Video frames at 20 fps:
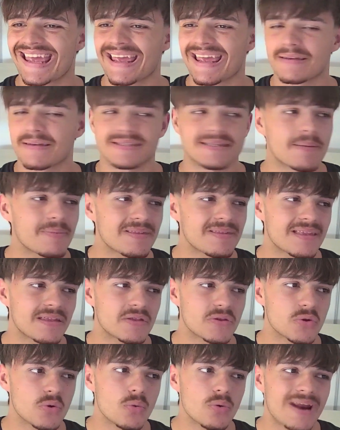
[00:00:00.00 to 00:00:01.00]
something that
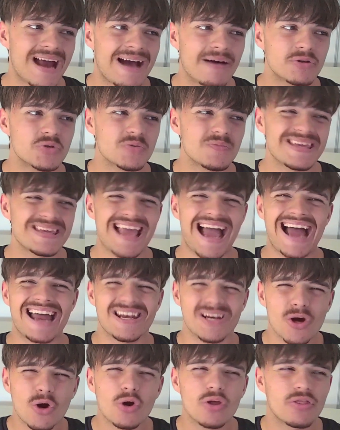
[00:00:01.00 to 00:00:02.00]
you would have to be
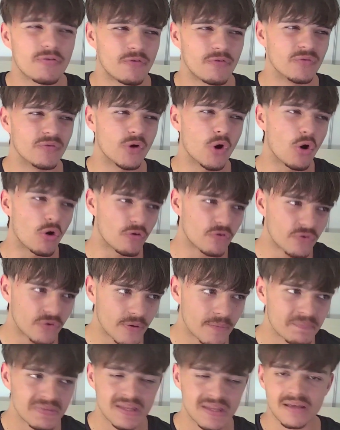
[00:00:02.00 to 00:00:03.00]
annoyed of.
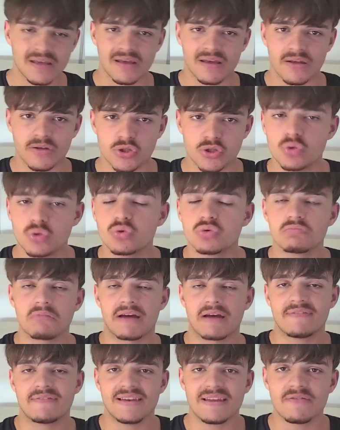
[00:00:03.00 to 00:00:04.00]
I
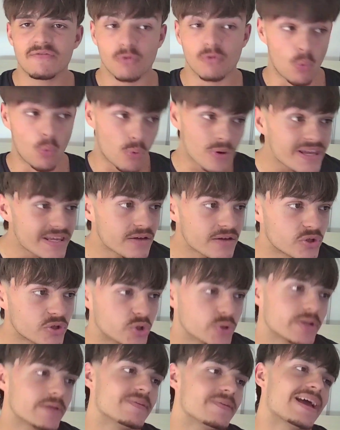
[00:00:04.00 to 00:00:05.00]
believe we
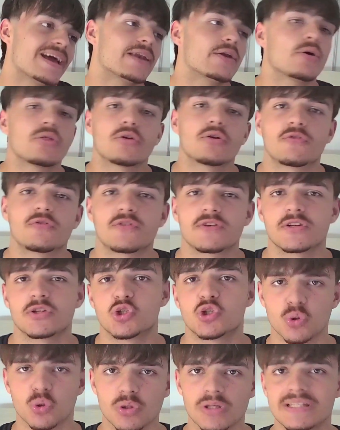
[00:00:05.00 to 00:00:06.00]
shouldn't be annoyed of
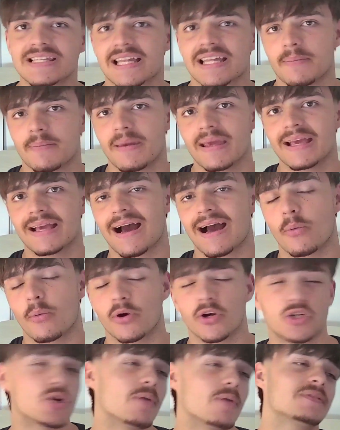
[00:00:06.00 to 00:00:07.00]
tools that make our
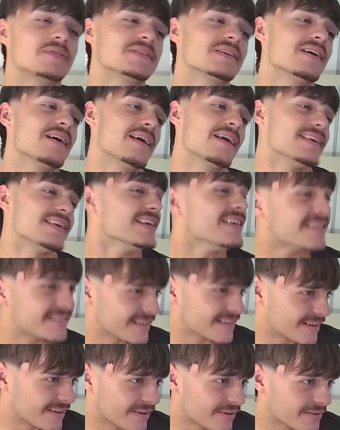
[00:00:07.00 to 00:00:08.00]
jobs
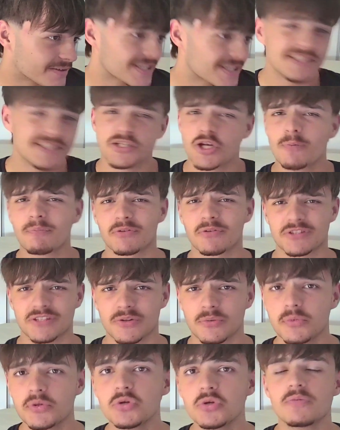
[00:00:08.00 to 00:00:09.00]
easier. Just the opposite.
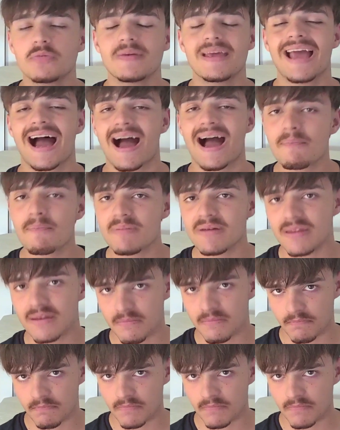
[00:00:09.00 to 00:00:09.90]
We should be happy